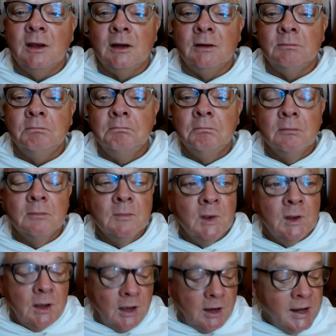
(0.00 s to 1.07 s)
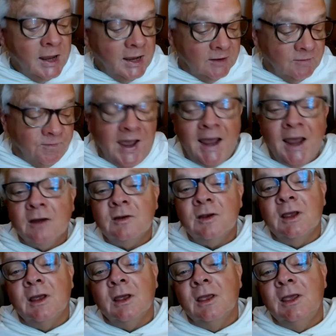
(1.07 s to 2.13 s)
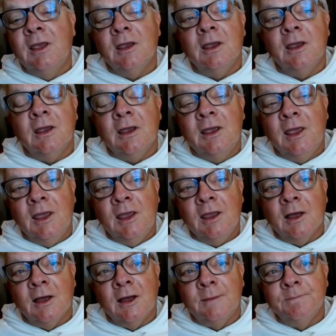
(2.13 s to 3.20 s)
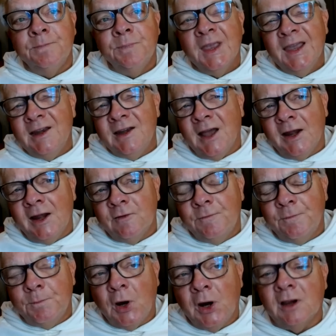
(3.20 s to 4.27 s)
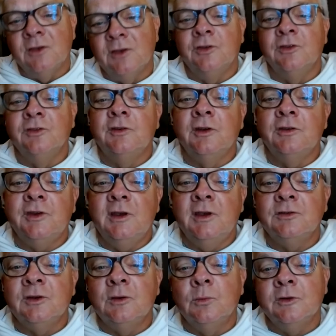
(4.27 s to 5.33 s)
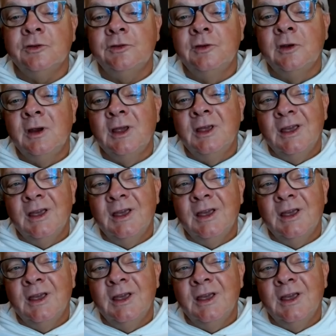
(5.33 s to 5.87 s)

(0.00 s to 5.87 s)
And in fact, he died of Parkinson's disease and was